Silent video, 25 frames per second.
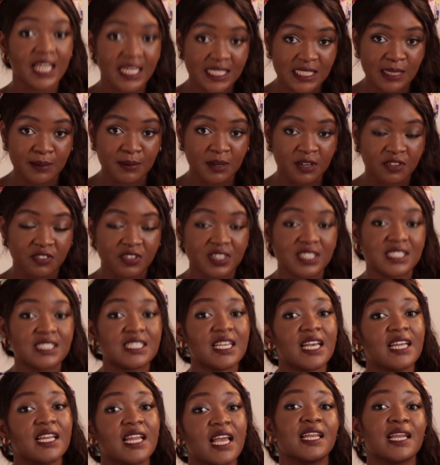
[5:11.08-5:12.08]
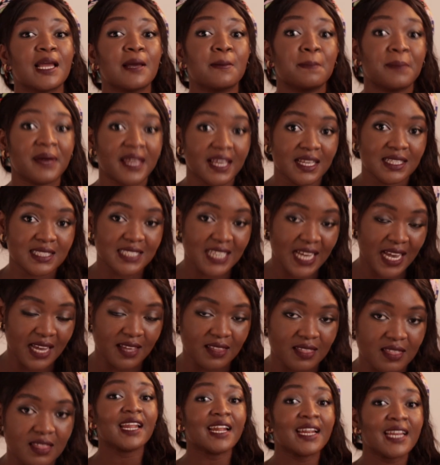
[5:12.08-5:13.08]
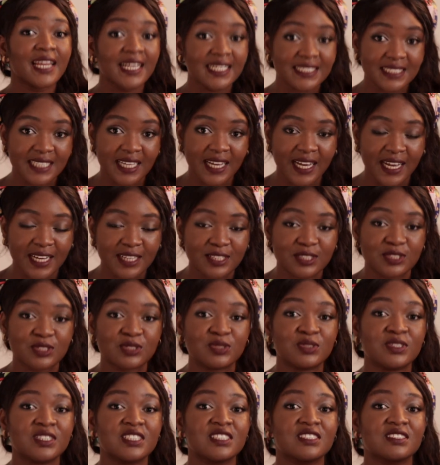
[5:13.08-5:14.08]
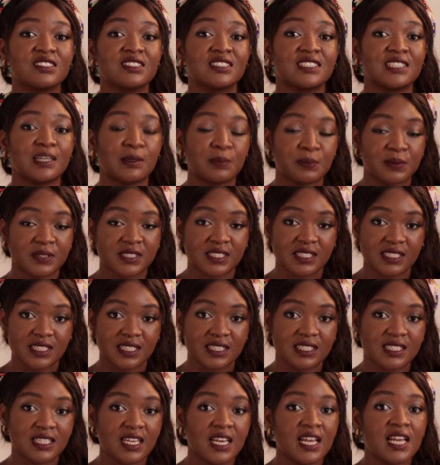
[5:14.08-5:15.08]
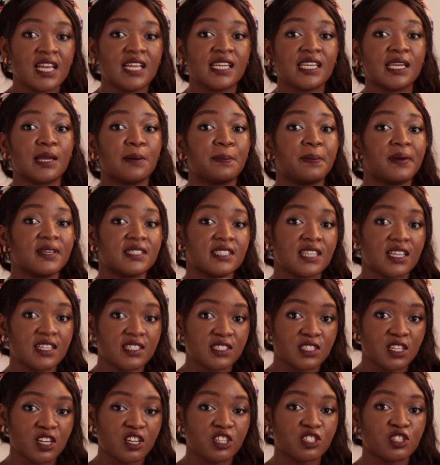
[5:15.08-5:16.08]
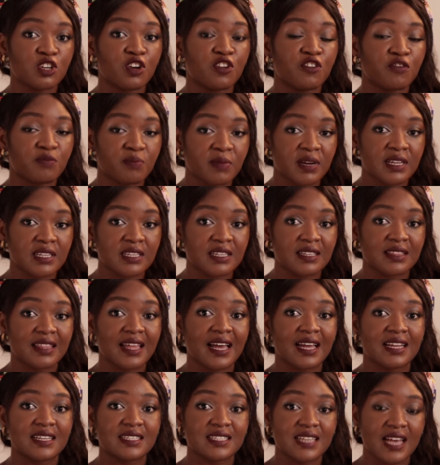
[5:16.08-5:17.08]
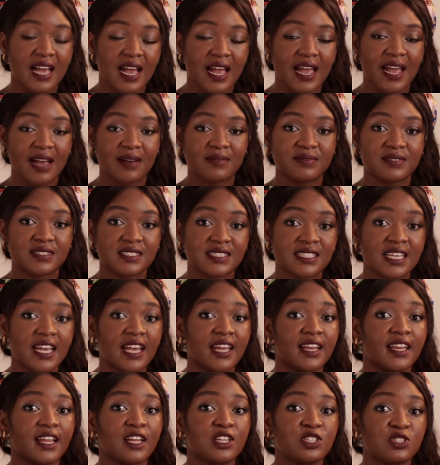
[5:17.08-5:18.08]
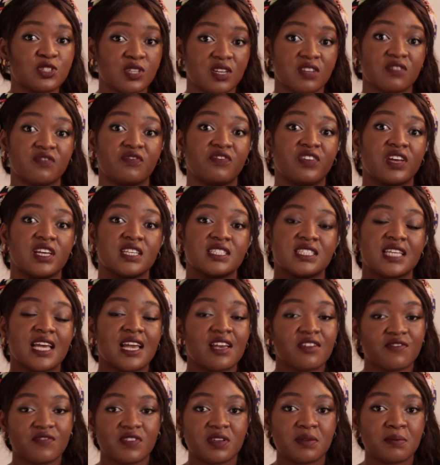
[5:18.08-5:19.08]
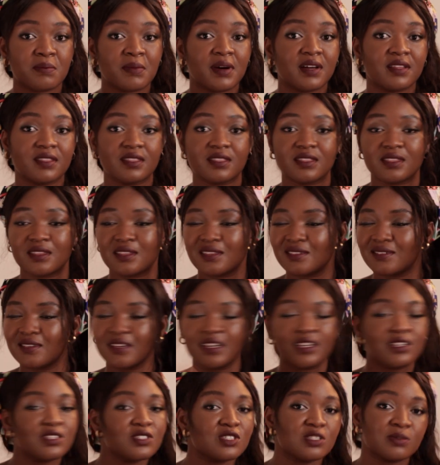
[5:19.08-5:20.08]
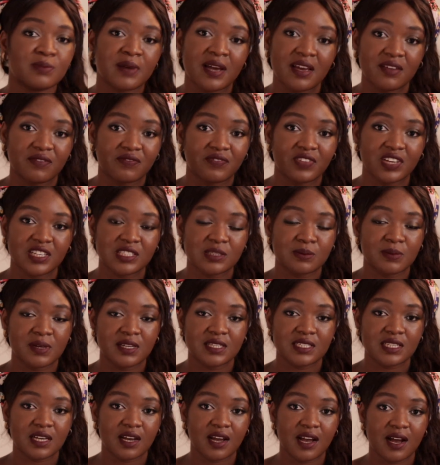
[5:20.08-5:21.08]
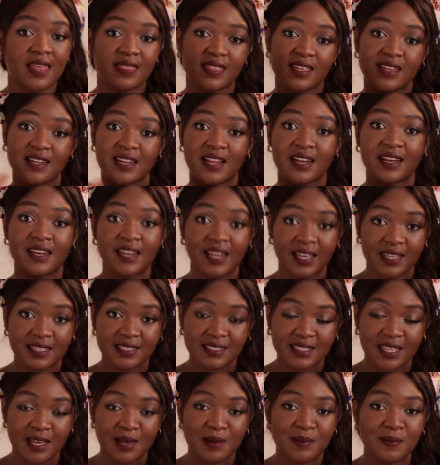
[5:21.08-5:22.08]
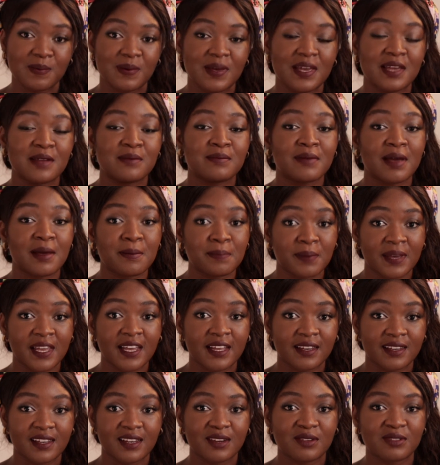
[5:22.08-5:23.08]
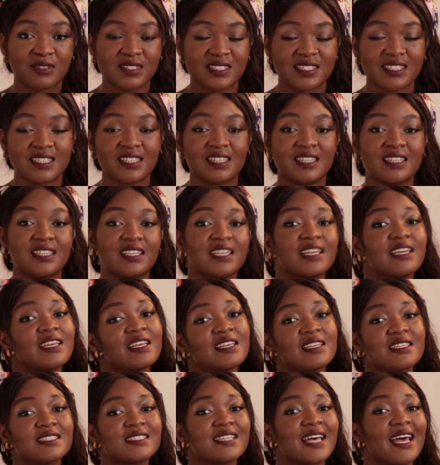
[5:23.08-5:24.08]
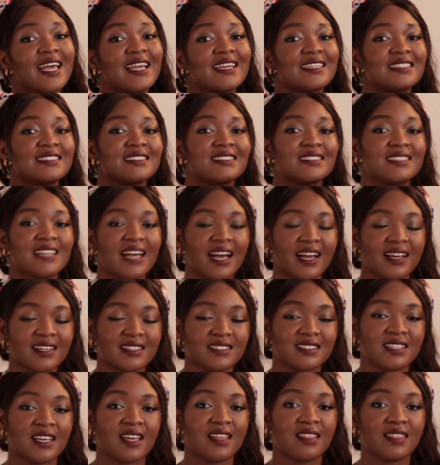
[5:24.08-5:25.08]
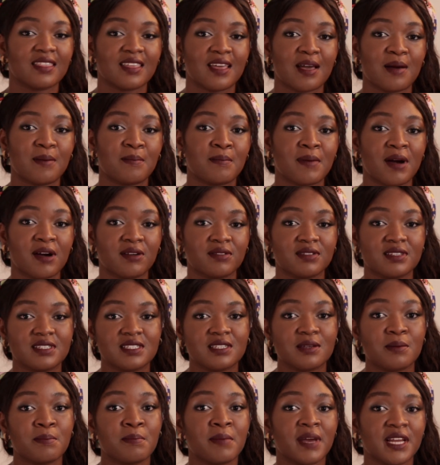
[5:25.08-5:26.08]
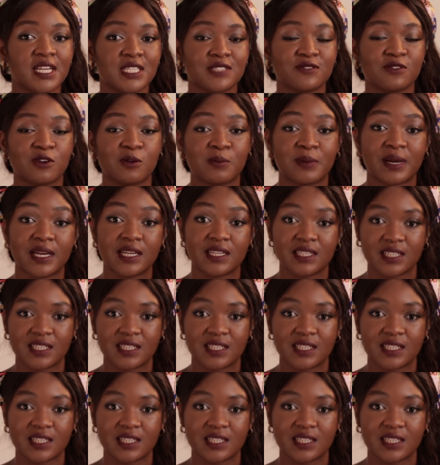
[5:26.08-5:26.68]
Yes, I'm a Christian and I pay tithe. The next thing I do is to deposit the percentage of money that I have decided to invest every month into my investment account. And then the next step in my payday routine is I deduct the amount meant for my